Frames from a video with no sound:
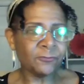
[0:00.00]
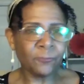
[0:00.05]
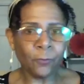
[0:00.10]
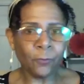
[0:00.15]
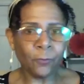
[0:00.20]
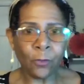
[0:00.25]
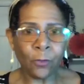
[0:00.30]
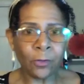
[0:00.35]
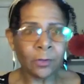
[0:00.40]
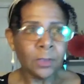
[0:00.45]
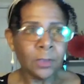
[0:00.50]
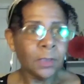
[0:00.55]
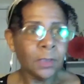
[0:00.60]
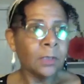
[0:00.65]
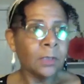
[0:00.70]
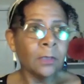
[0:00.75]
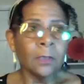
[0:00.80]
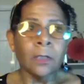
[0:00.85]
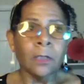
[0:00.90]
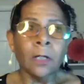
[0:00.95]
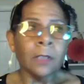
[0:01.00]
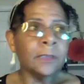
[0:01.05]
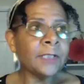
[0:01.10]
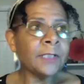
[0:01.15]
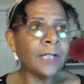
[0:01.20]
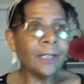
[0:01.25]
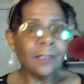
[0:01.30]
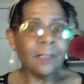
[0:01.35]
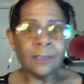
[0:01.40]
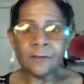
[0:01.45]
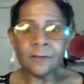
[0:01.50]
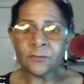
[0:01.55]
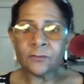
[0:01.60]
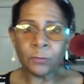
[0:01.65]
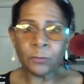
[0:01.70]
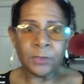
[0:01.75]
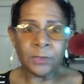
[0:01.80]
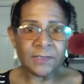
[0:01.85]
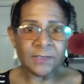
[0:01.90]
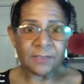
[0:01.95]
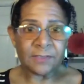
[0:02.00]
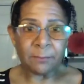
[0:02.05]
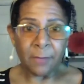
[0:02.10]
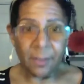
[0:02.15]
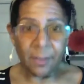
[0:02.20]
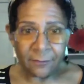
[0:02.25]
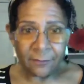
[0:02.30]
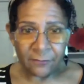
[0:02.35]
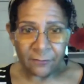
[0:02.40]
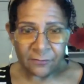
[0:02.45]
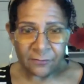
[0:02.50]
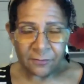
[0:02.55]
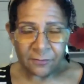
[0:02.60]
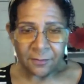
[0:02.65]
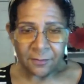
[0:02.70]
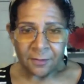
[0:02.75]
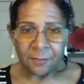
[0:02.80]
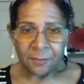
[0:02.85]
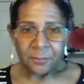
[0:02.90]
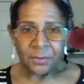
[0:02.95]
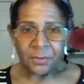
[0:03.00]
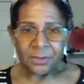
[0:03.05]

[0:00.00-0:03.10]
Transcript: for days, weeks, months. But